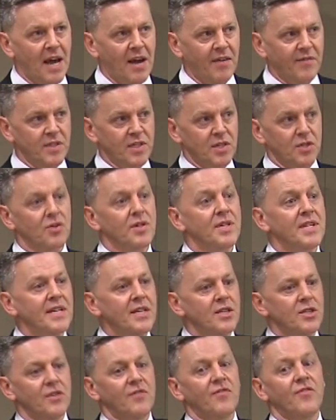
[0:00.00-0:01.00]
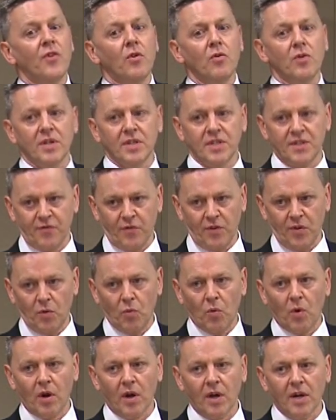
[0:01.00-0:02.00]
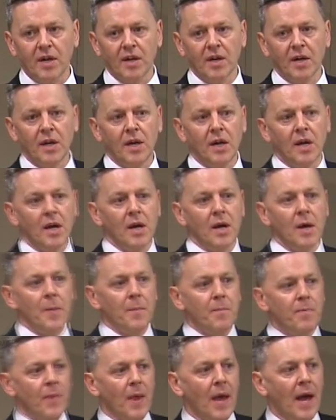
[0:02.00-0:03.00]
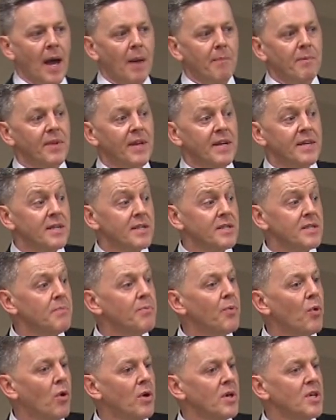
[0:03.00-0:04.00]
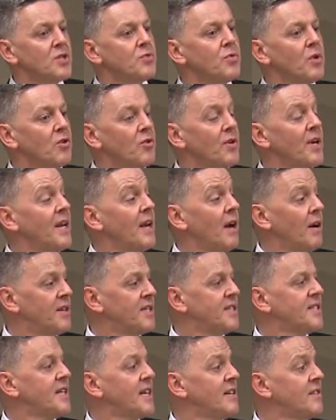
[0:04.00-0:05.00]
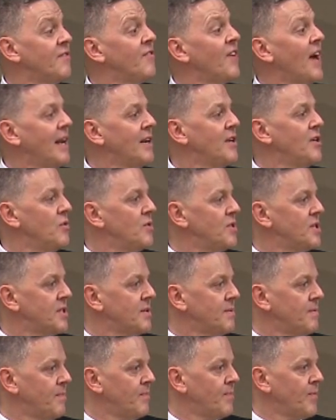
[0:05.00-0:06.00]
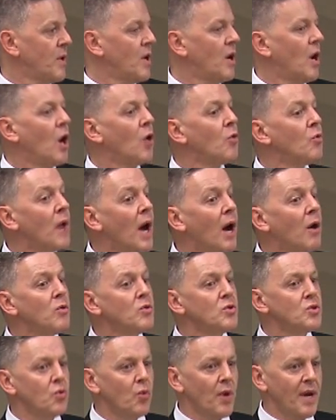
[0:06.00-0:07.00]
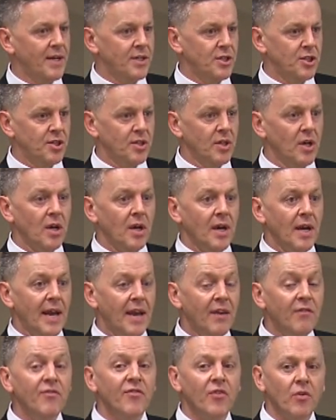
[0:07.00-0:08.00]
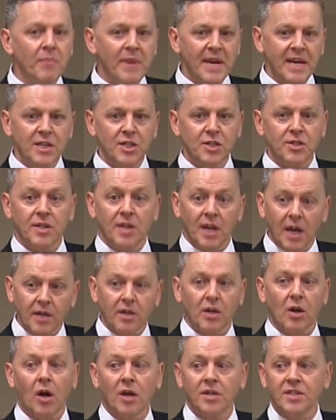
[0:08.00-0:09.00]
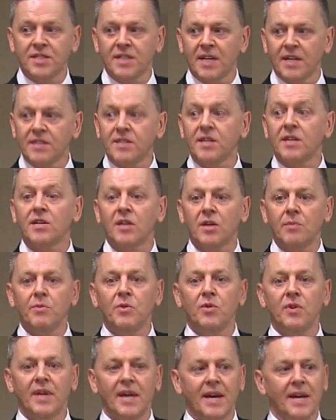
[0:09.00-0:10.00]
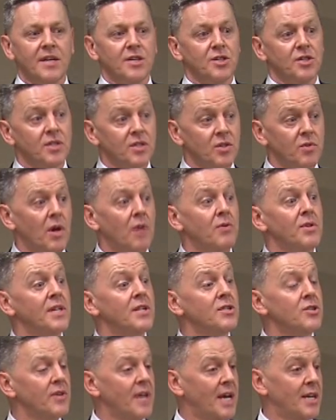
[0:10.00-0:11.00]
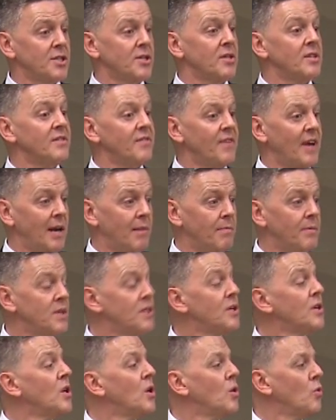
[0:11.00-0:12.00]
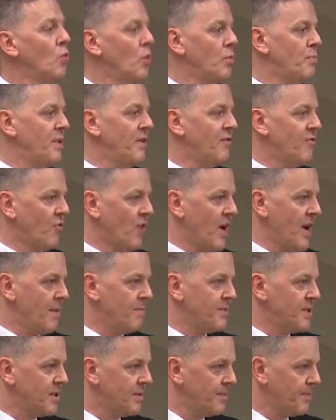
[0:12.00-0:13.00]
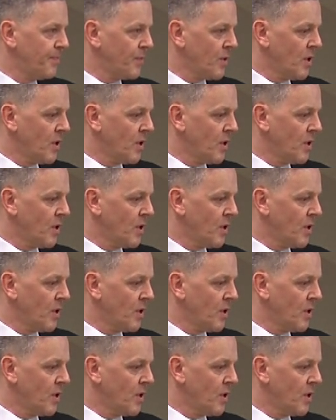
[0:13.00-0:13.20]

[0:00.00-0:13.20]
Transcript: to have a strategic focus for the work, that it's important to agree on a set of values around which information and content and communications around international development would be framed.